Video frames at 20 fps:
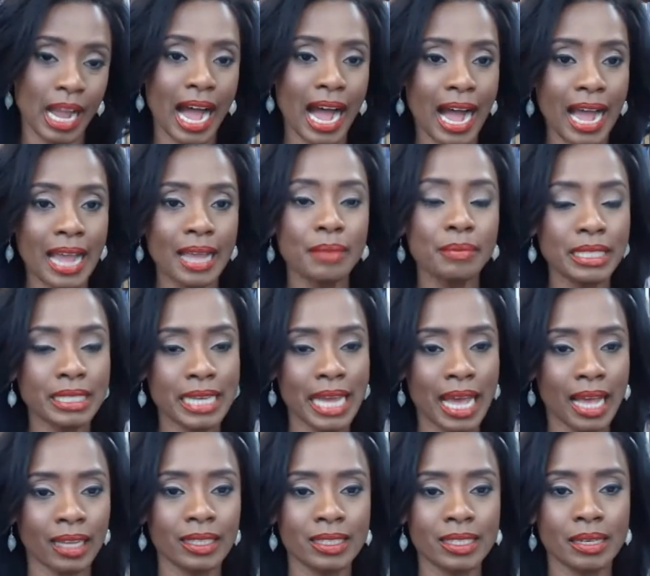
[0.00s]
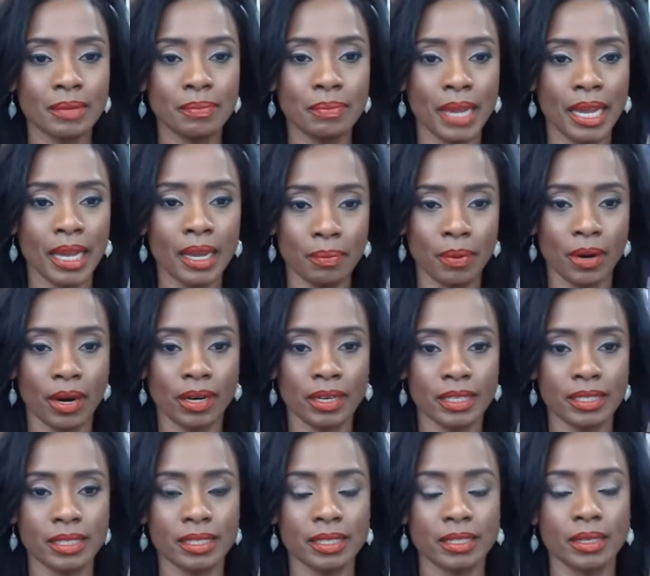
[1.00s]
I am a talented makeup
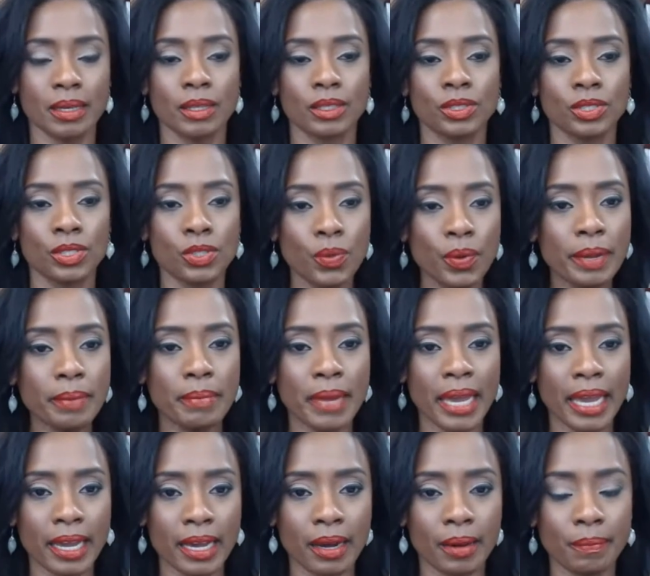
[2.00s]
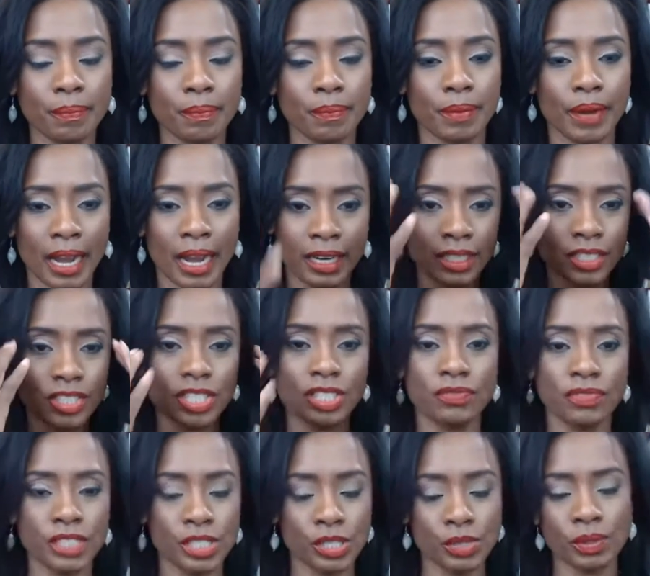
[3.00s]
artist. Doing makeup, I can just
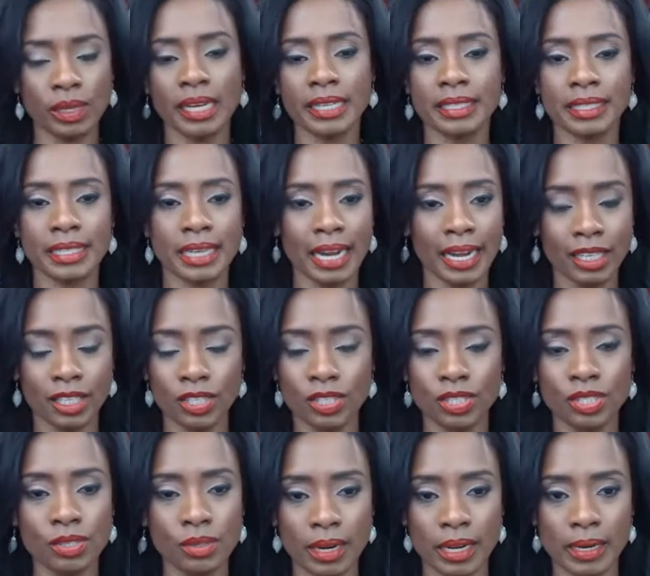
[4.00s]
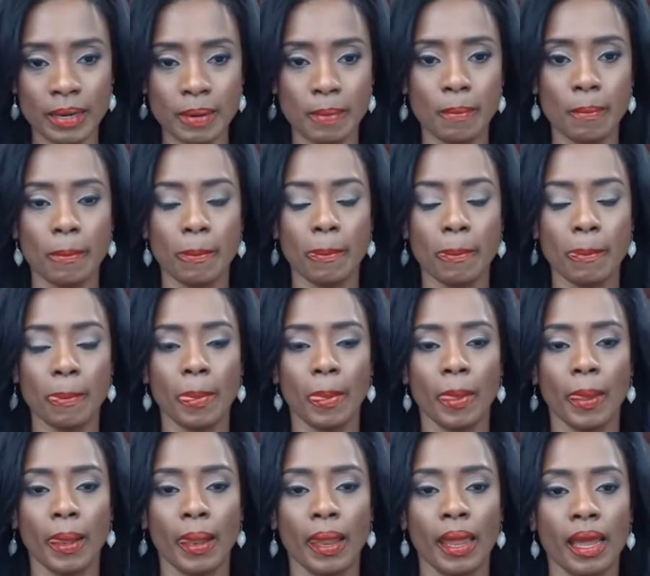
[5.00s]
visualize it. I can do it.
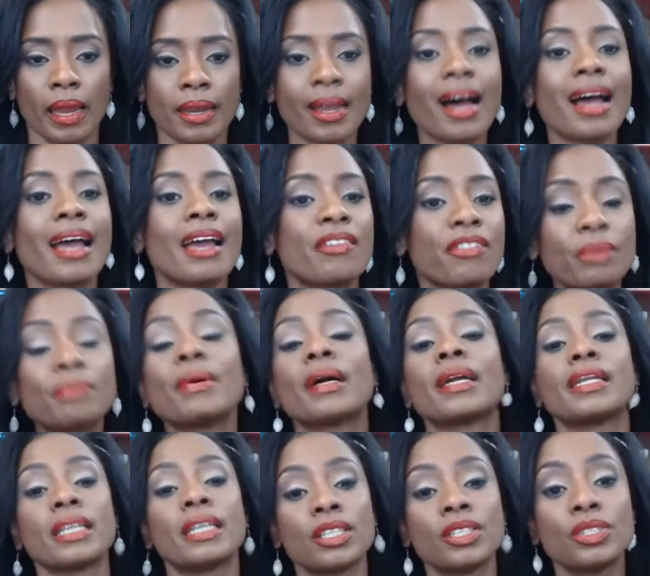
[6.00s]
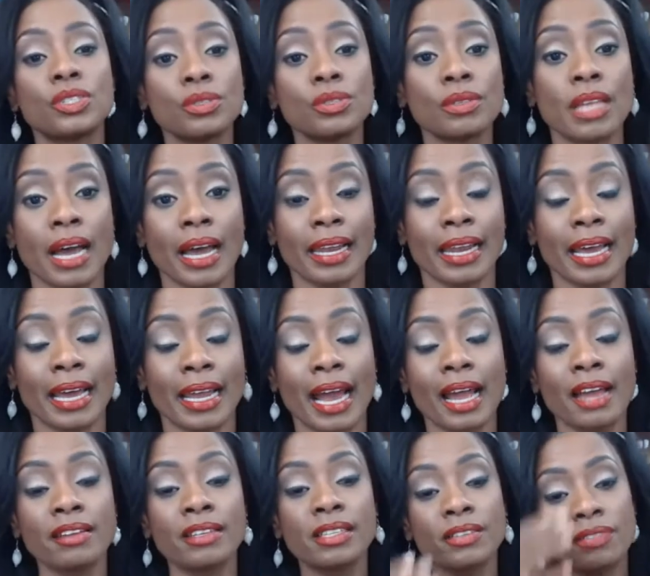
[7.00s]
Not everybody can do that. And
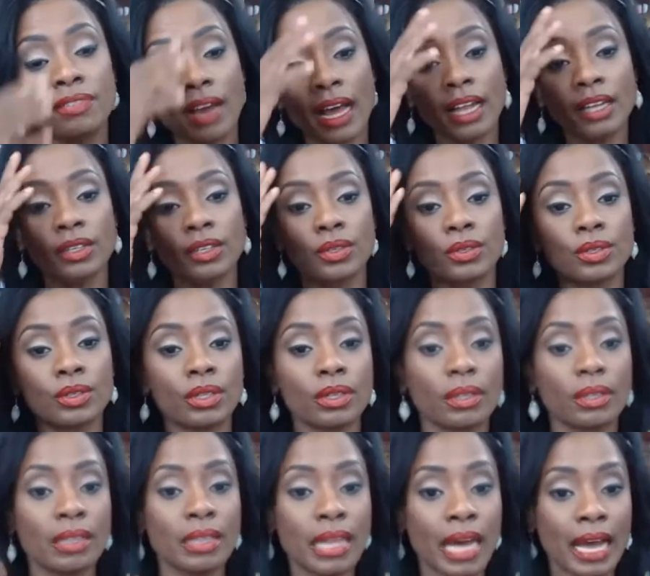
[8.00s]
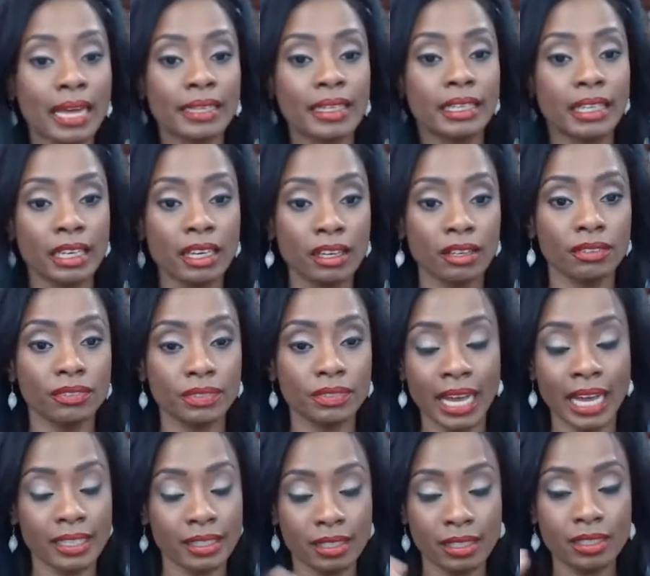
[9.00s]
I devalued that gift,
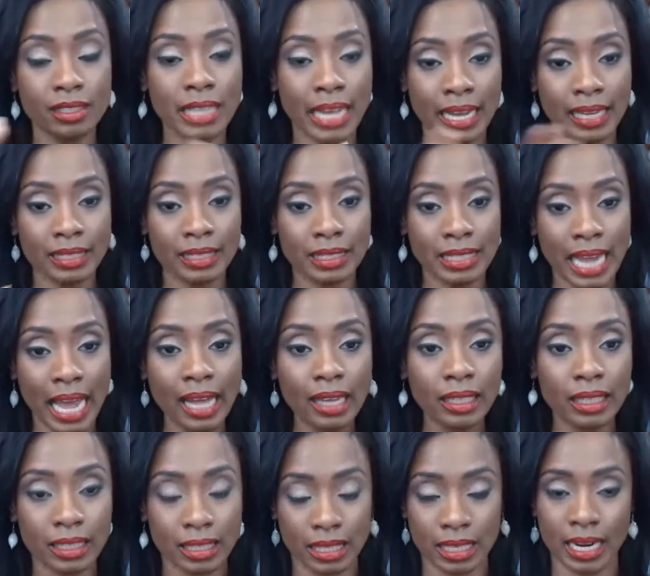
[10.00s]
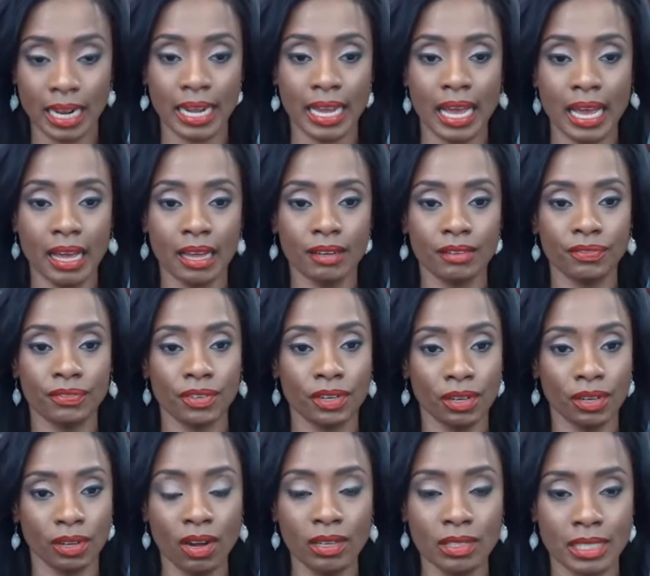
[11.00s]
that talent that I had for a
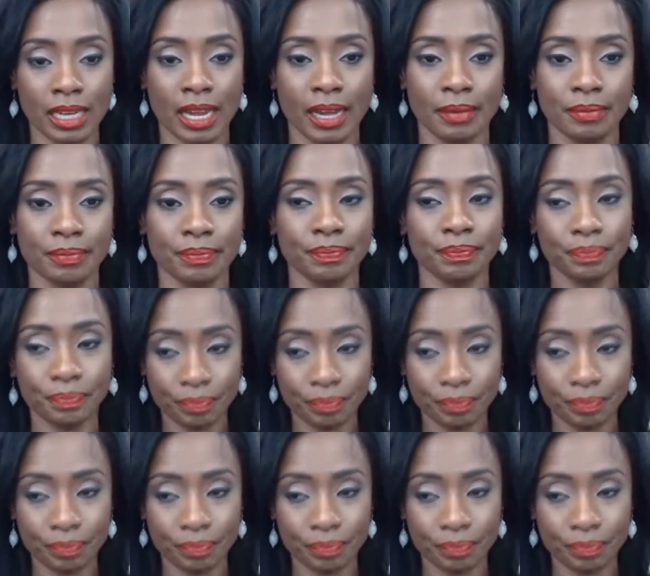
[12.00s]
long time.